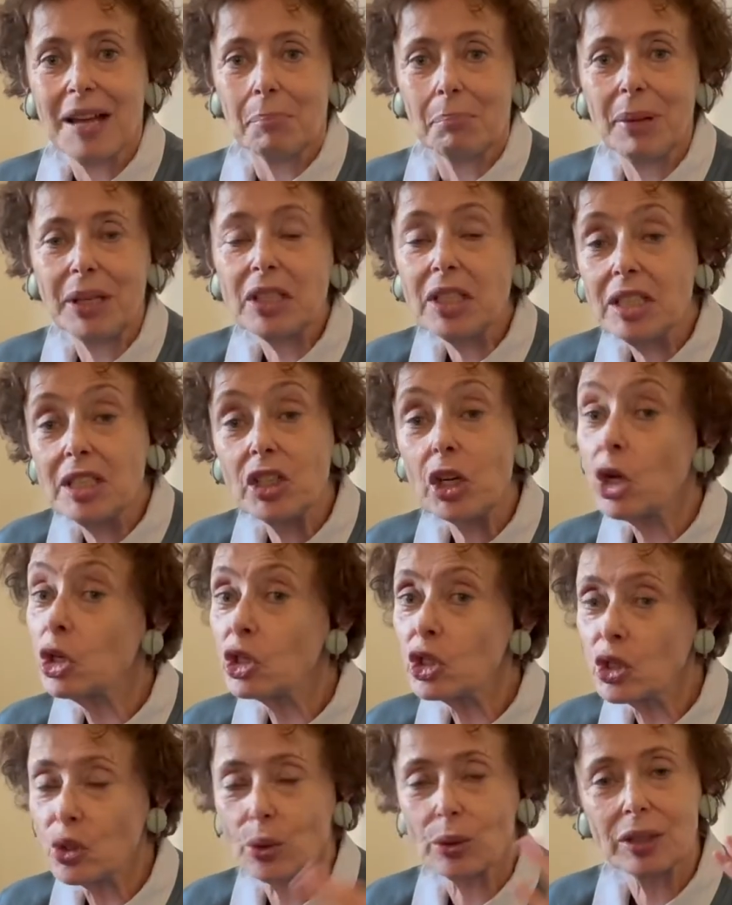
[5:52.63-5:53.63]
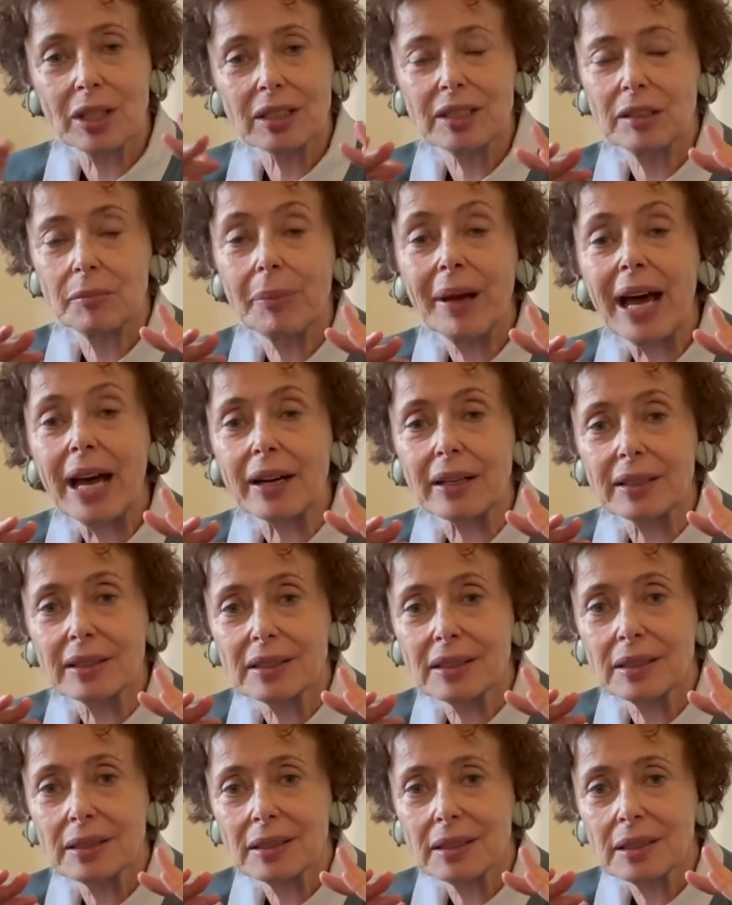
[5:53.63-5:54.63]
But he does so not in
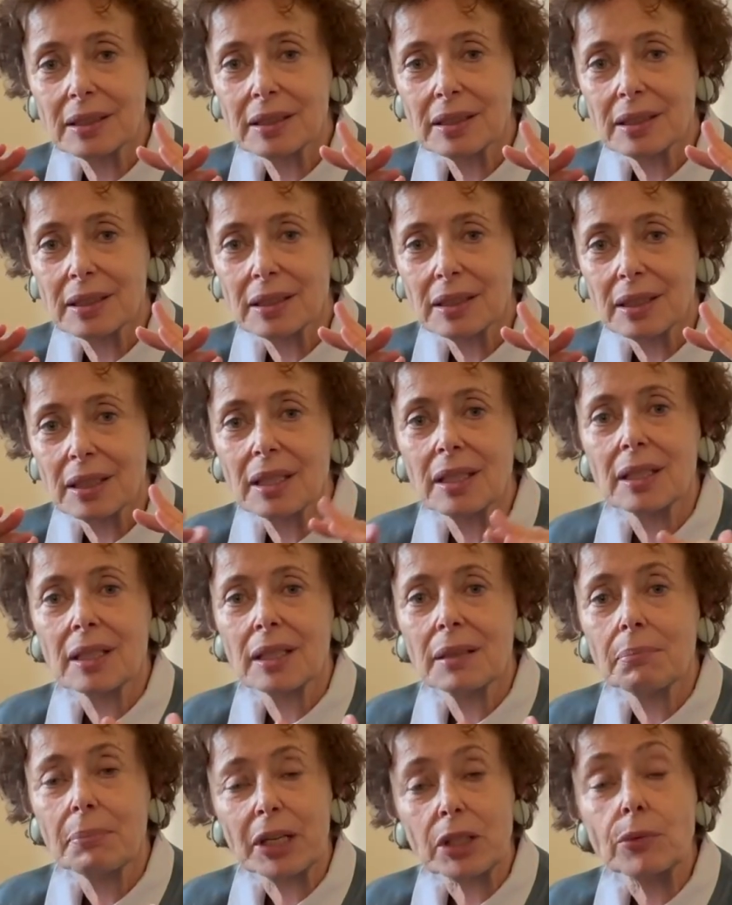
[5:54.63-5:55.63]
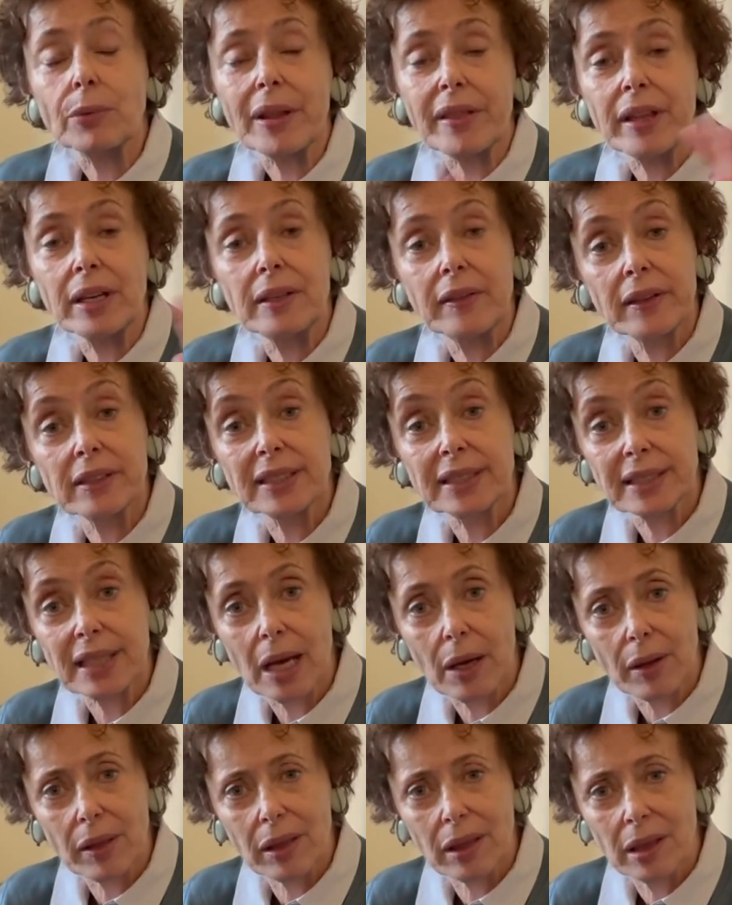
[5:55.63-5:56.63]
Paris, but rather in the
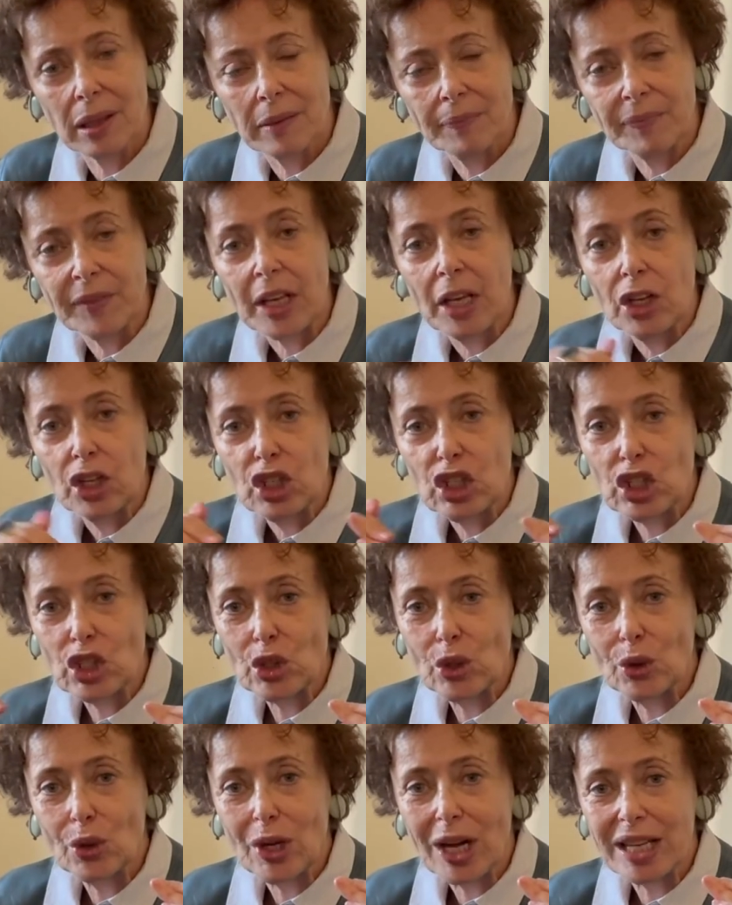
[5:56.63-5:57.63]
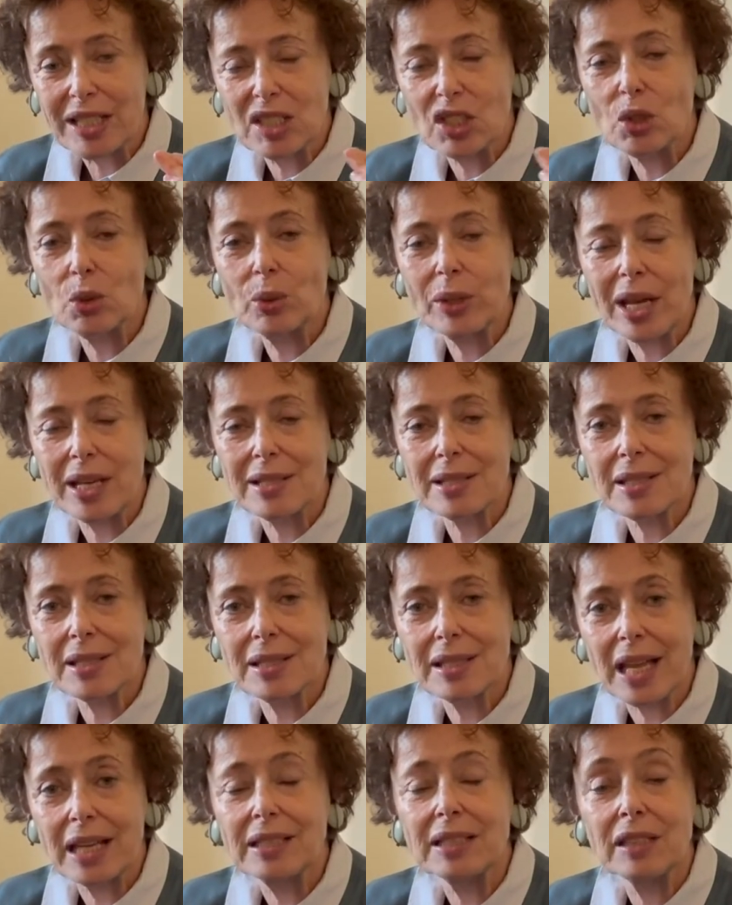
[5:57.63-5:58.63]
south. So as soon as
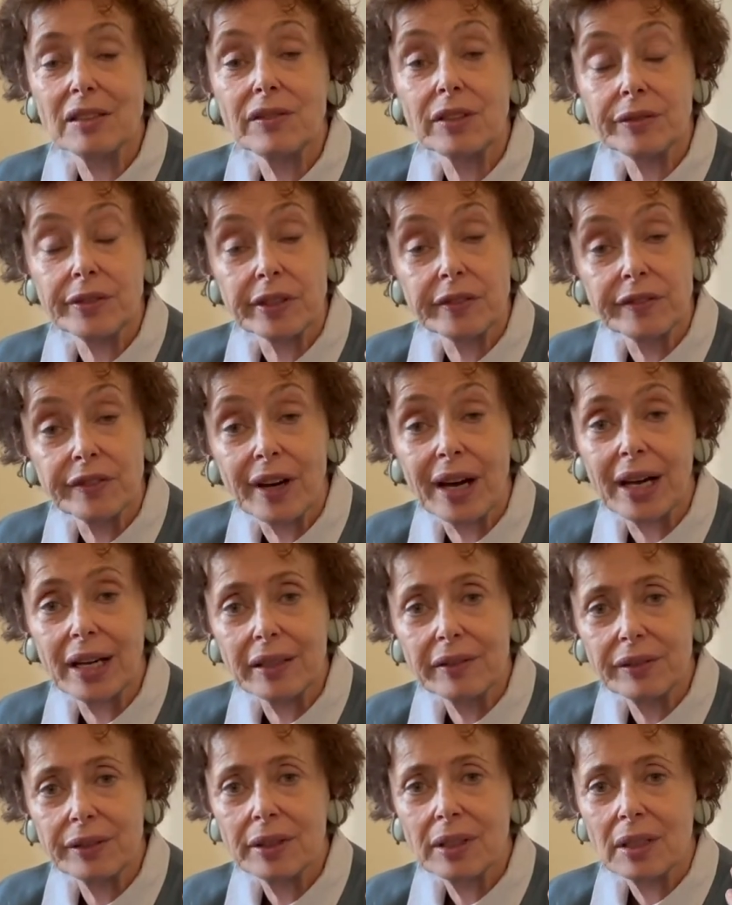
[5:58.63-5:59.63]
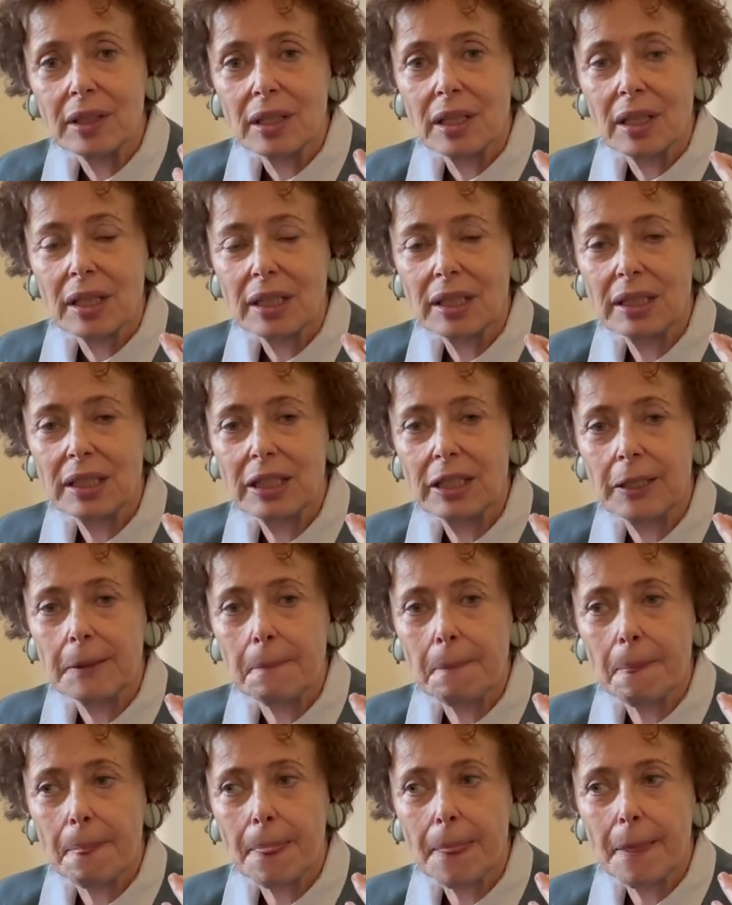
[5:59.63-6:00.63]
1955,
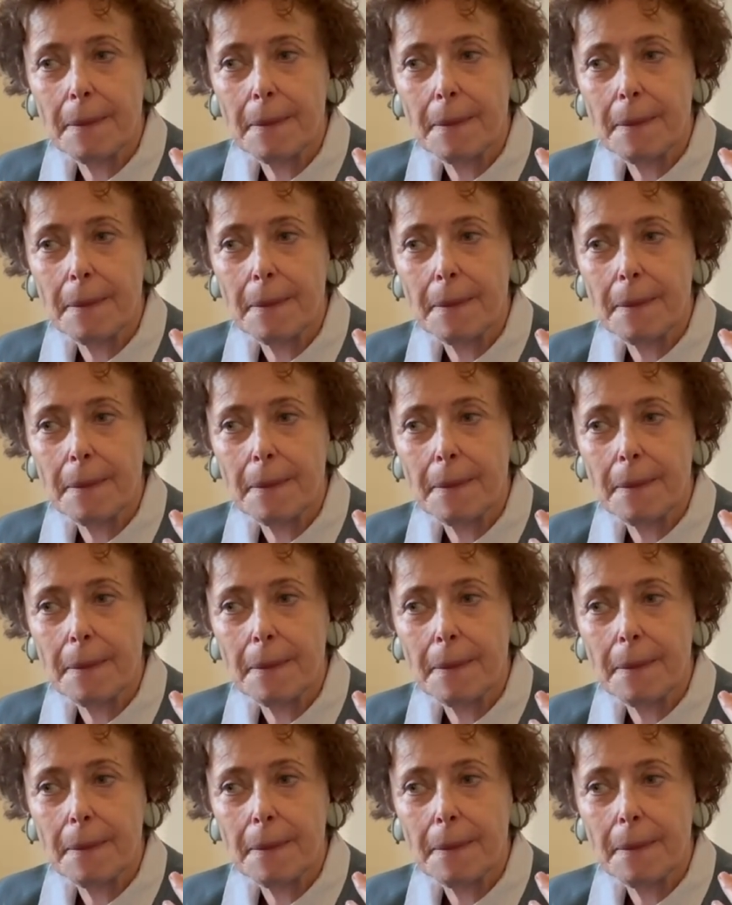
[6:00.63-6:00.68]
he